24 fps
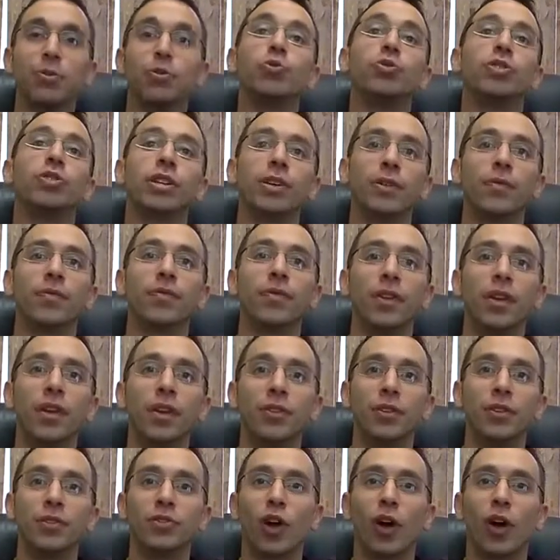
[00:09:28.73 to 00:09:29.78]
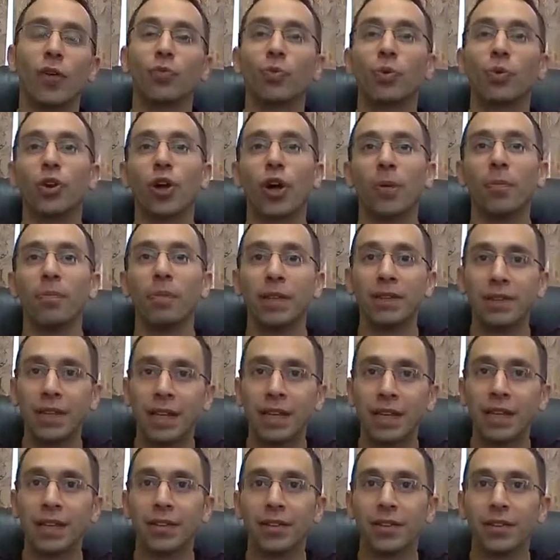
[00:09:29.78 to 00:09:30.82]
using the software, not
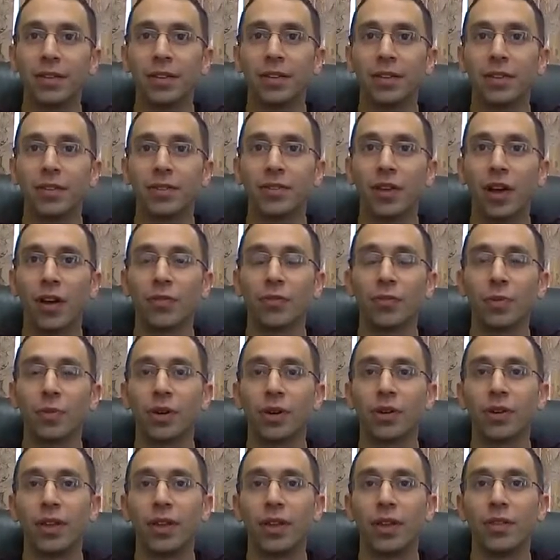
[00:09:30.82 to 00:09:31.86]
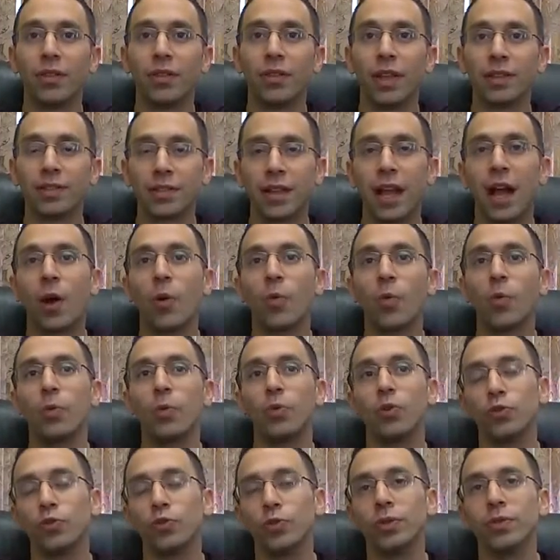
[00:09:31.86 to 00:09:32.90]
maintaining the software. And that's how we
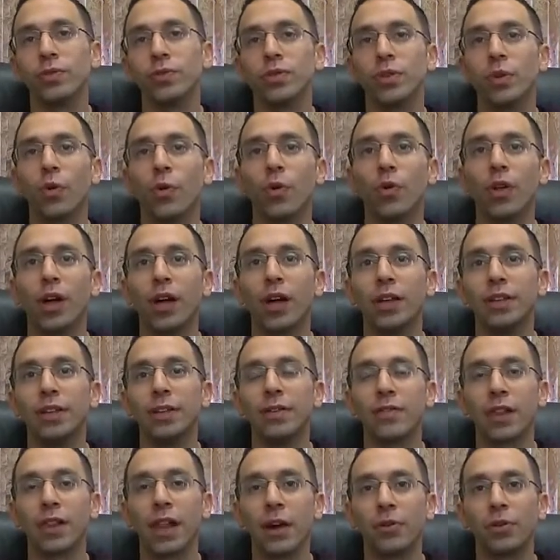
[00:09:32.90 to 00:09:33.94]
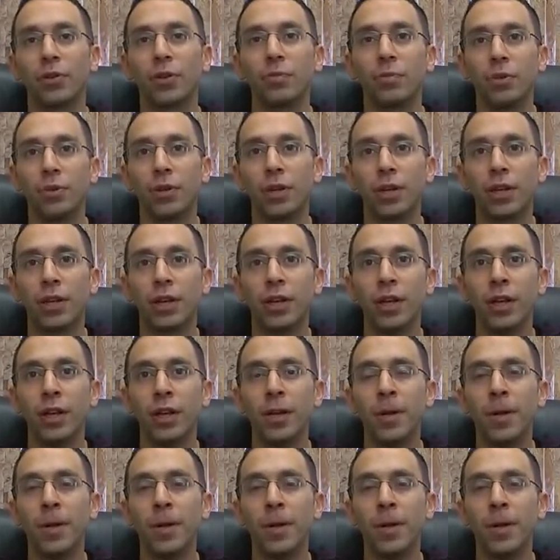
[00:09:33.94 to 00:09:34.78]
were introduced to the whole idea of cloud computing.